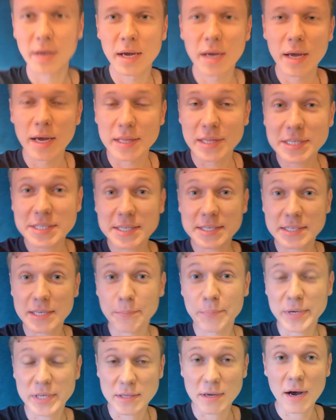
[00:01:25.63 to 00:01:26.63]
This is a
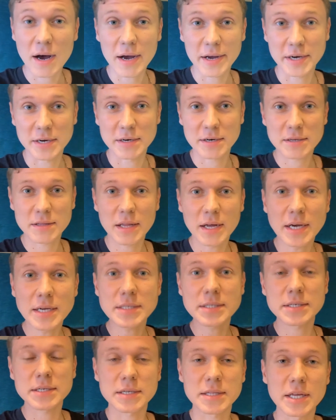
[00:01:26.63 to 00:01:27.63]
bit higher
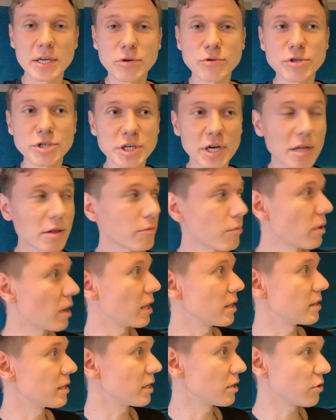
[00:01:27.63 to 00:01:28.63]
class. The usual
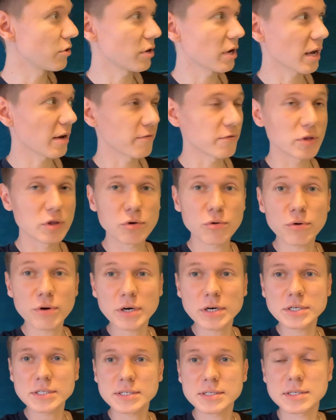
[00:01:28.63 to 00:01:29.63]
one, they don't have
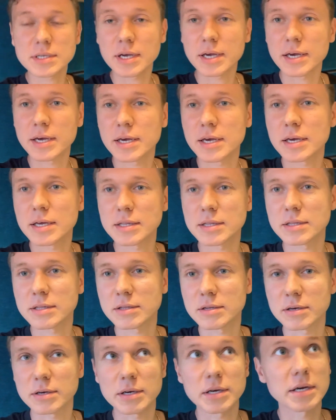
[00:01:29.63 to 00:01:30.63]
doors and
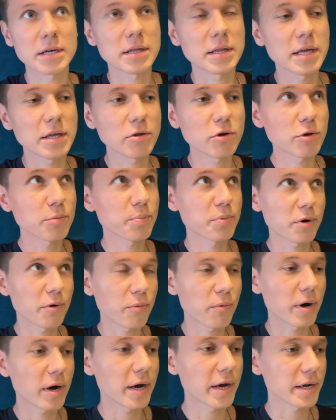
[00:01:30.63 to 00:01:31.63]
they don't
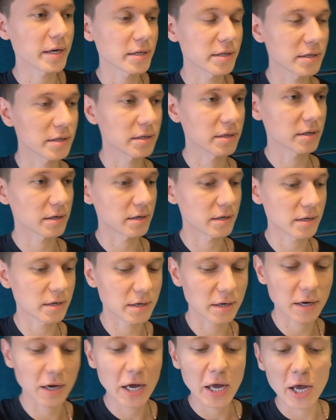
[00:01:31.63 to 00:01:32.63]
provide
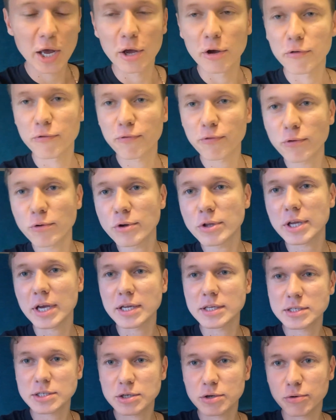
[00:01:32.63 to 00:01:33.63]
food
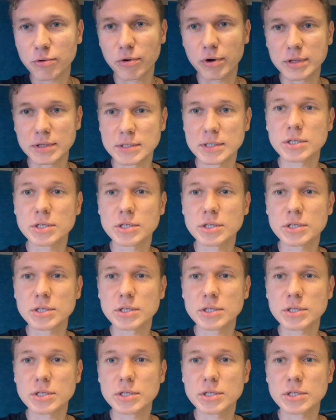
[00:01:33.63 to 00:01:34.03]
and so on.